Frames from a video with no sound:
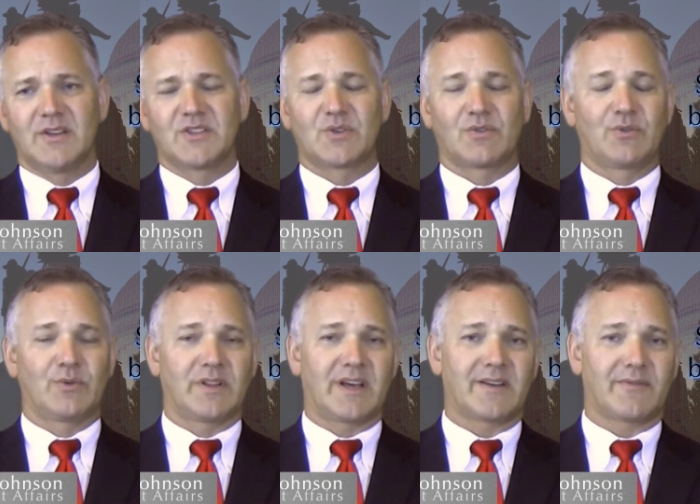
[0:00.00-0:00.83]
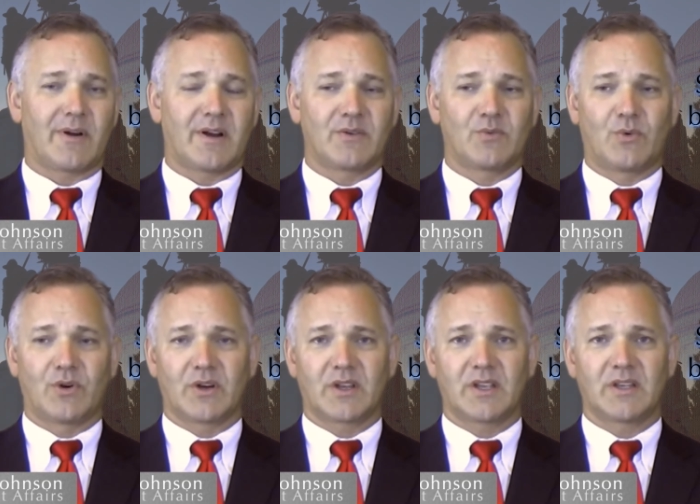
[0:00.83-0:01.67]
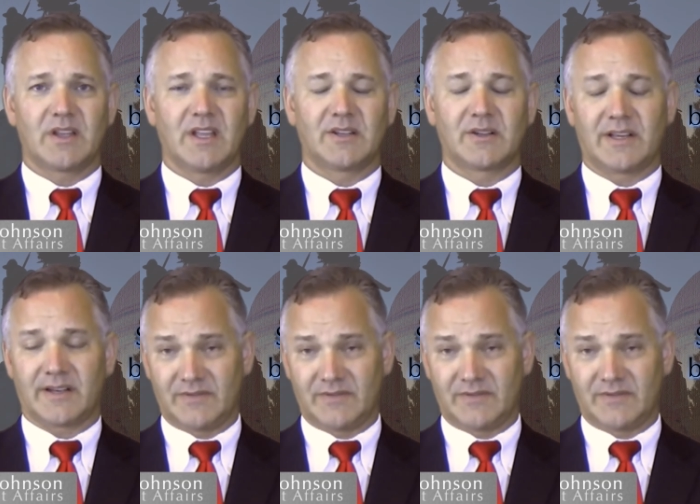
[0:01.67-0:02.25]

So, through a lot of hard work and a lot